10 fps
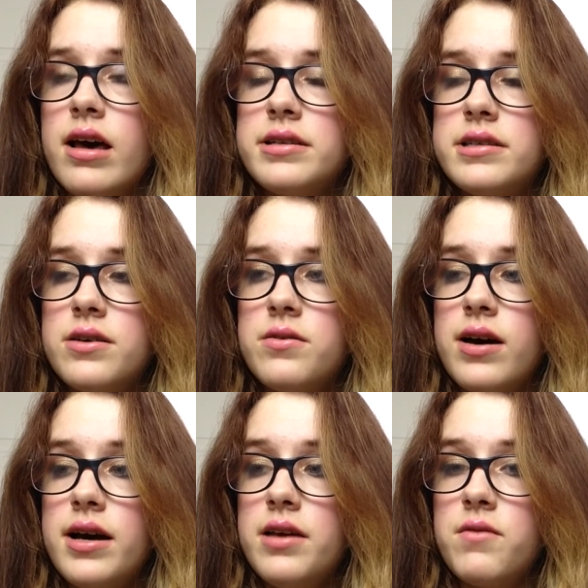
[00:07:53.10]
So
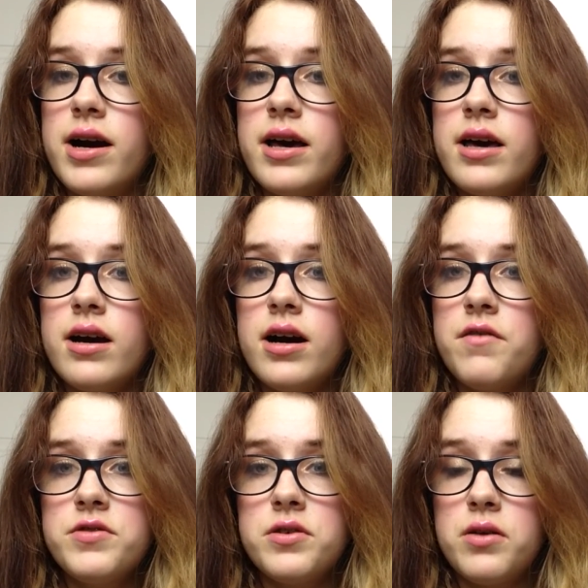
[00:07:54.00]
anyway,
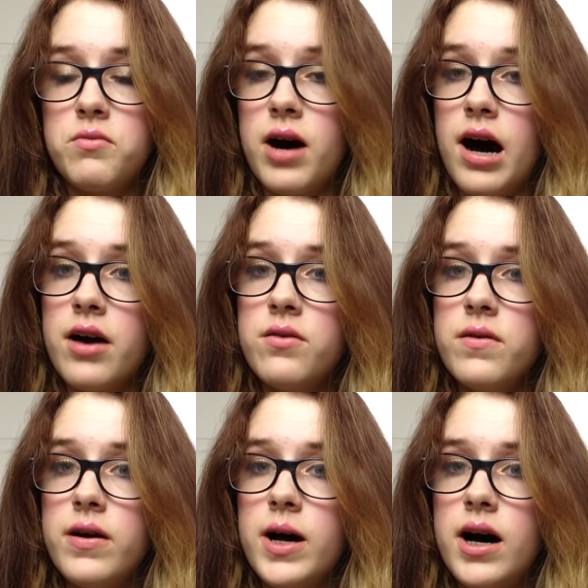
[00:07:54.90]
after a
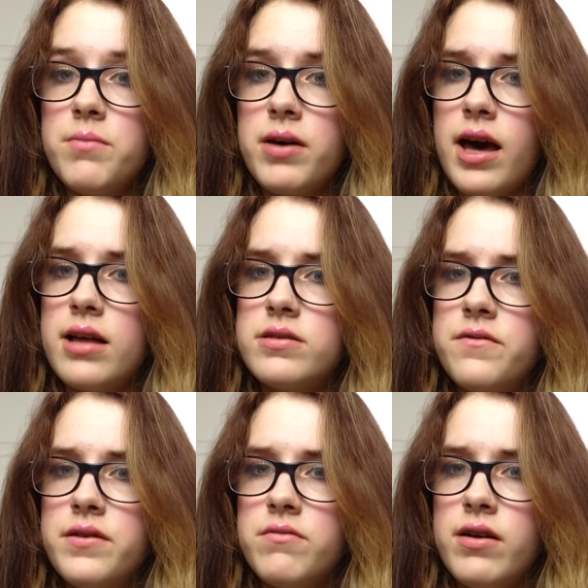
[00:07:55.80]
while, I began to
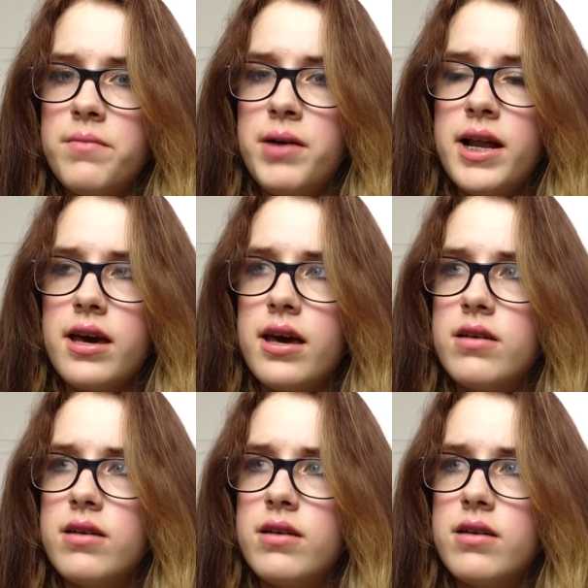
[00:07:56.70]
feel very panicking.